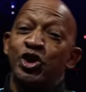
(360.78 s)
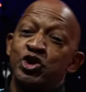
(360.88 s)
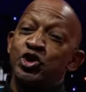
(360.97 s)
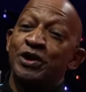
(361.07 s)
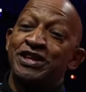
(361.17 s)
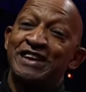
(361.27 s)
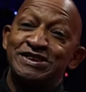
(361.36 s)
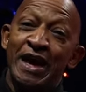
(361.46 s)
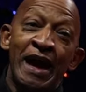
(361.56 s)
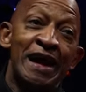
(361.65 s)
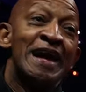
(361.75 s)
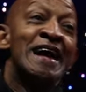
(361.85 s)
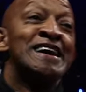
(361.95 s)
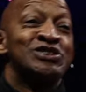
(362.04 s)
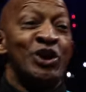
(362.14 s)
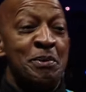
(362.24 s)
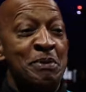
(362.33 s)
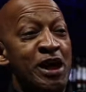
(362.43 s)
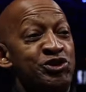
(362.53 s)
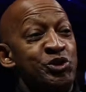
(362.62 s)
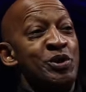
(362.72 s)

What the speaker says: Hey, so you know what they say? So let me hit